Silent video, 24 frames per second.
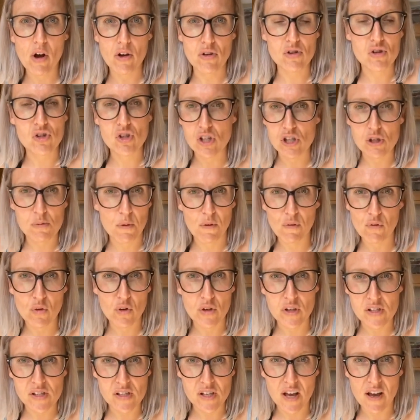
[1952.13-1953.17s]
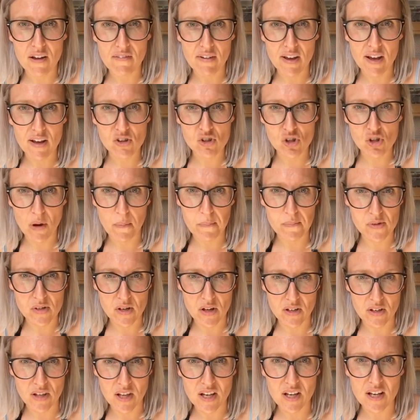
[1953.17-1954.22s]
just before you serve it. Job
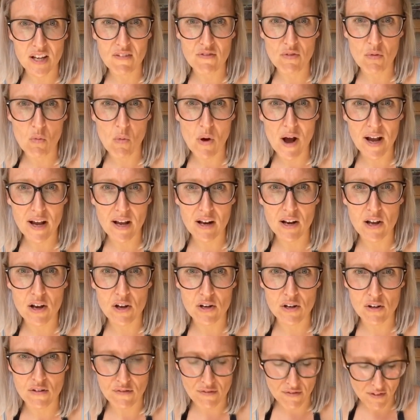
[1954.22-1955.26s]
done. You can even whack a load of